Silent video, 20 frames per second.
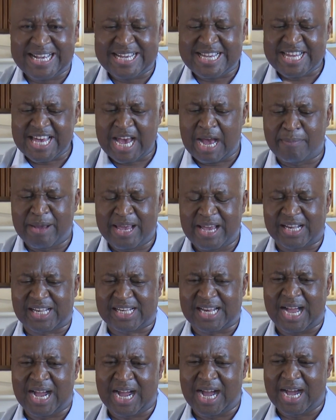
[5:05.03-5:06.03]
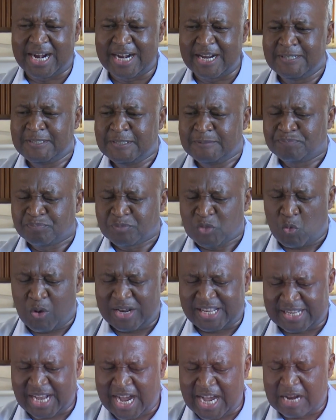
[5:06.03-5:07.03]
Nyama yahlangana,
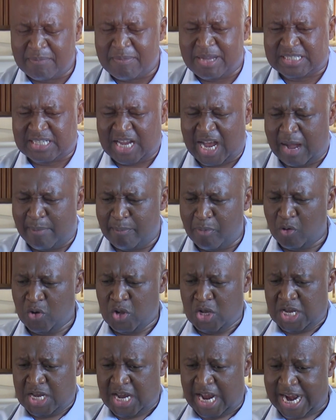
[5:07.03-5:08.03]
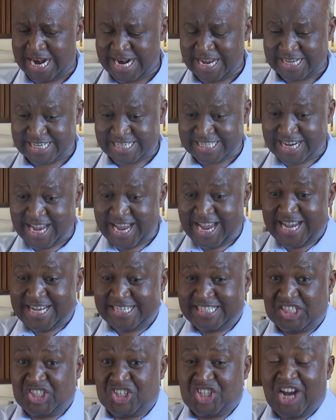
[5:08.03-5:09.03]
kwahlangana mathambo, and a
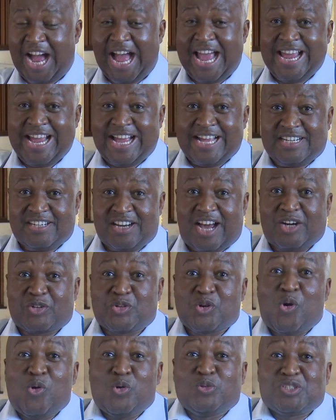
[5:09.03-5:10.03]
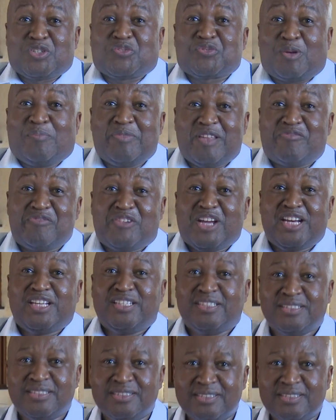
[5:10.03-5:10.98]
great giant arose from the valley.